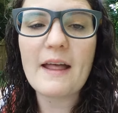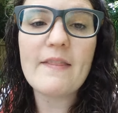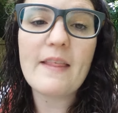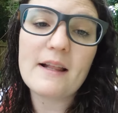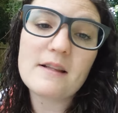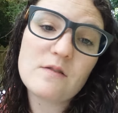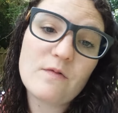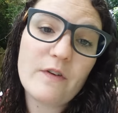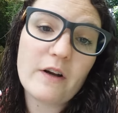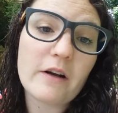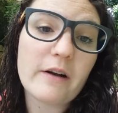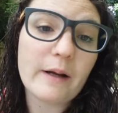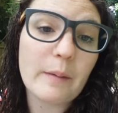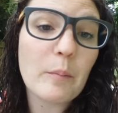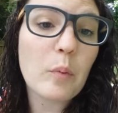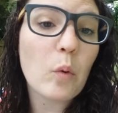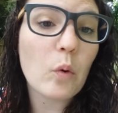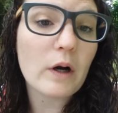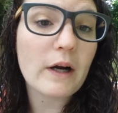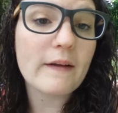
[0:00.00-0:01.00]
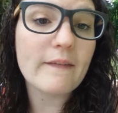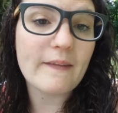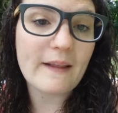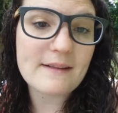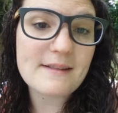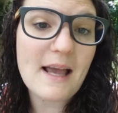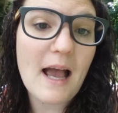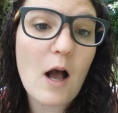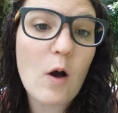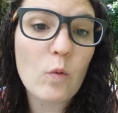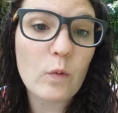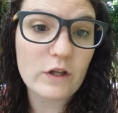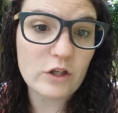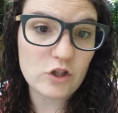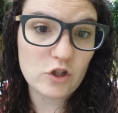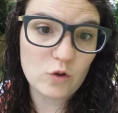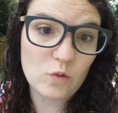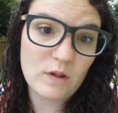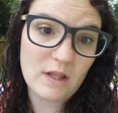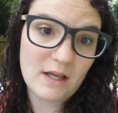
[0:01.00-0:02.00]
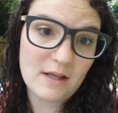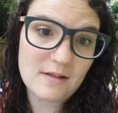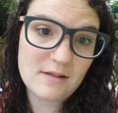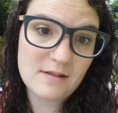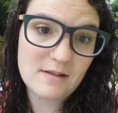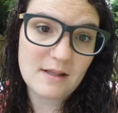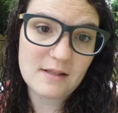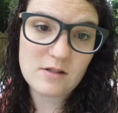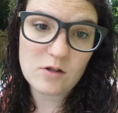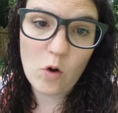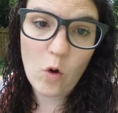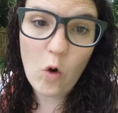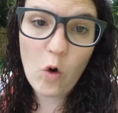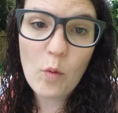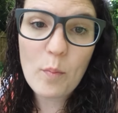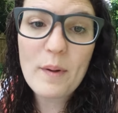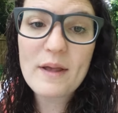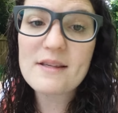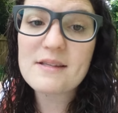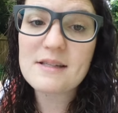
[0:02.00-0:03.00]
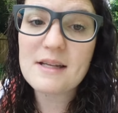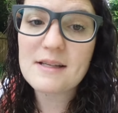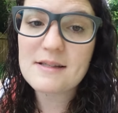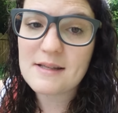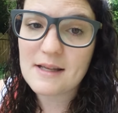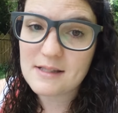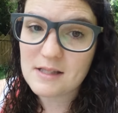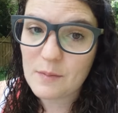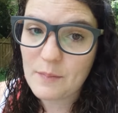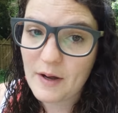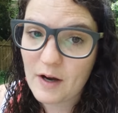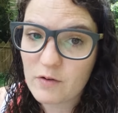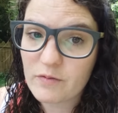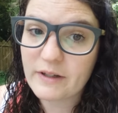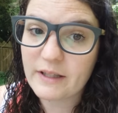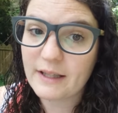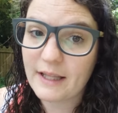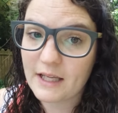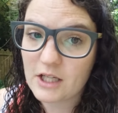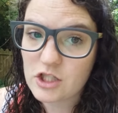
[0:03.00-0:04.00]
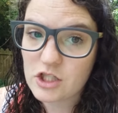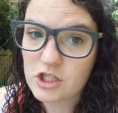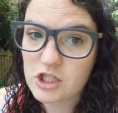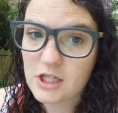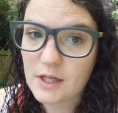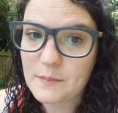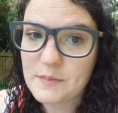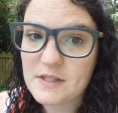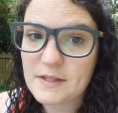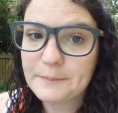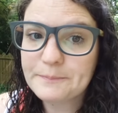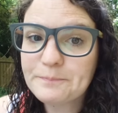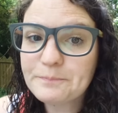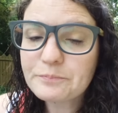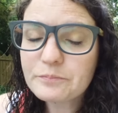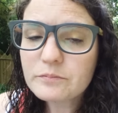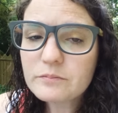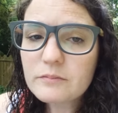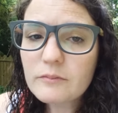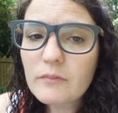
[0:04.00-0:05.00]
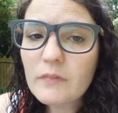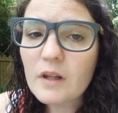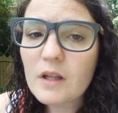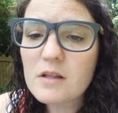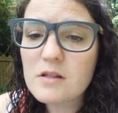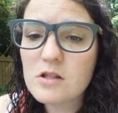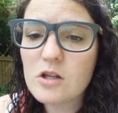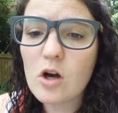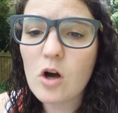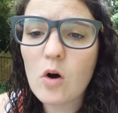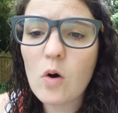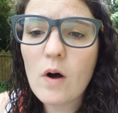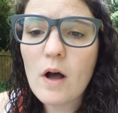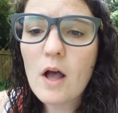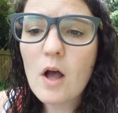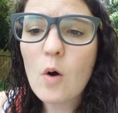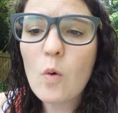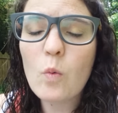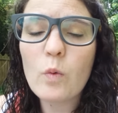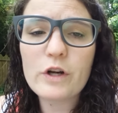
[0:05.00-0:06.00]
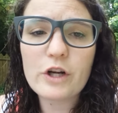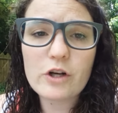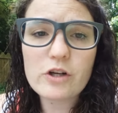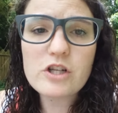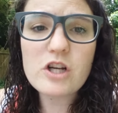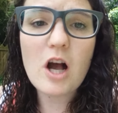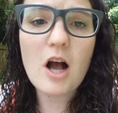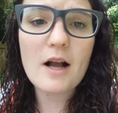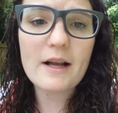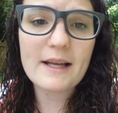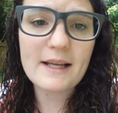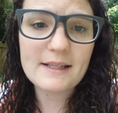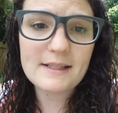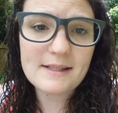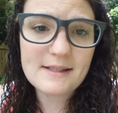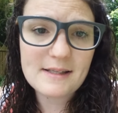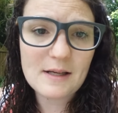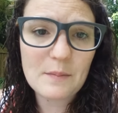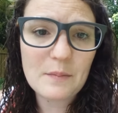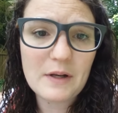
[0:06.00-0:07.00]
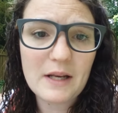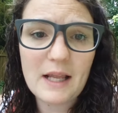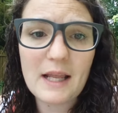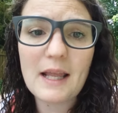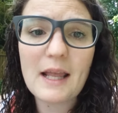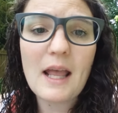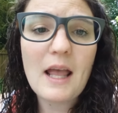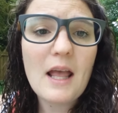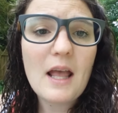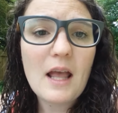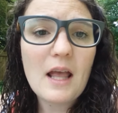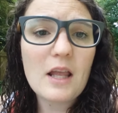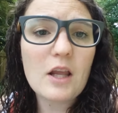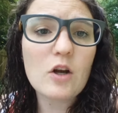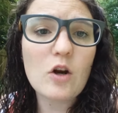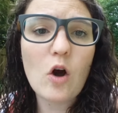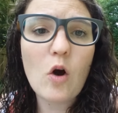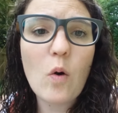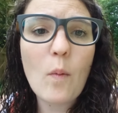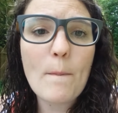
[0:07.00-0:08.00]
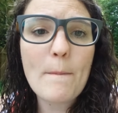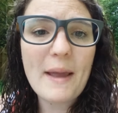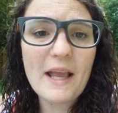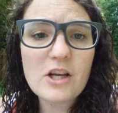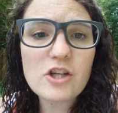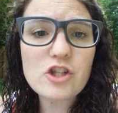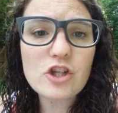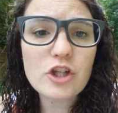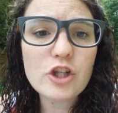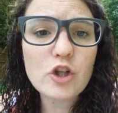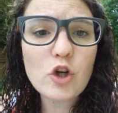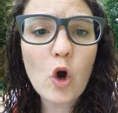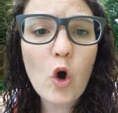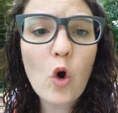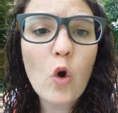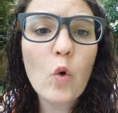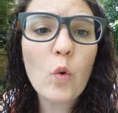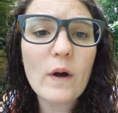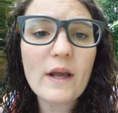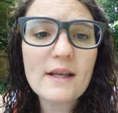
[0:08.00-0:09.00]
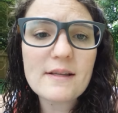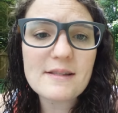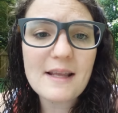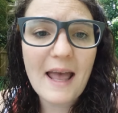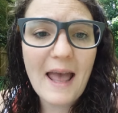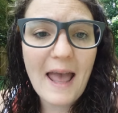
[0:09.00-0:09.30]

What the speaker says: that's very important. That's how we do this. This whole business is about relationships. So when you're talking to somebody, make sure you're always